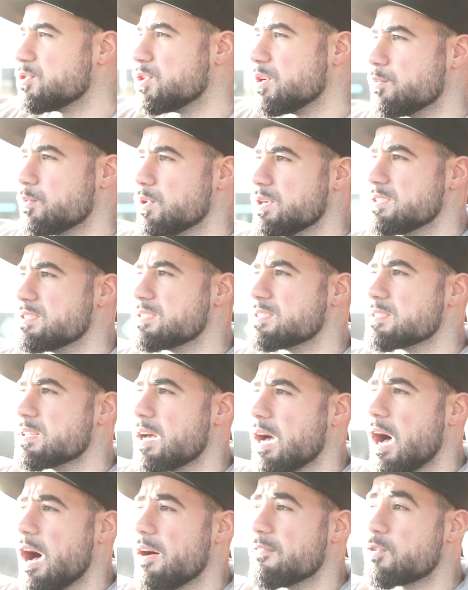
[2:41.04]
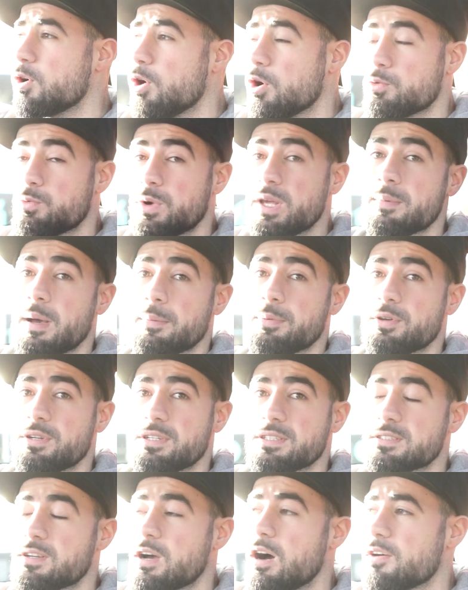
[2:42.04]
to it was I've got a remap on
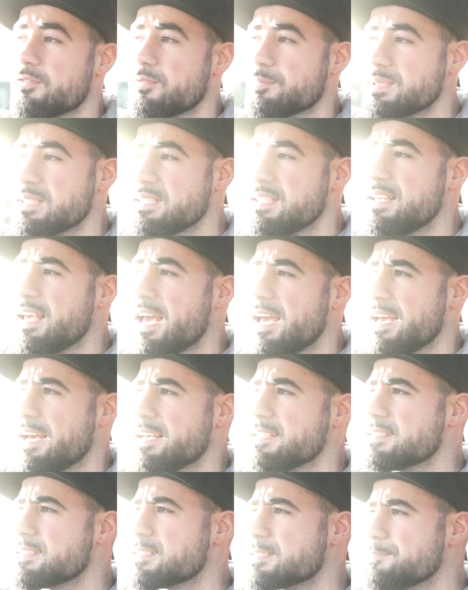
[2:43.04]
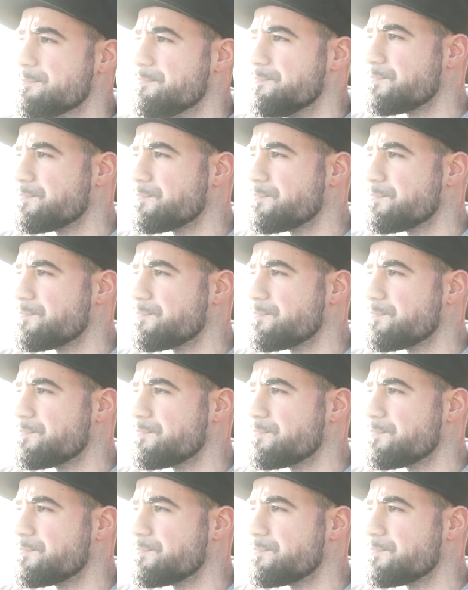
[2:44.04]
this car from CKS.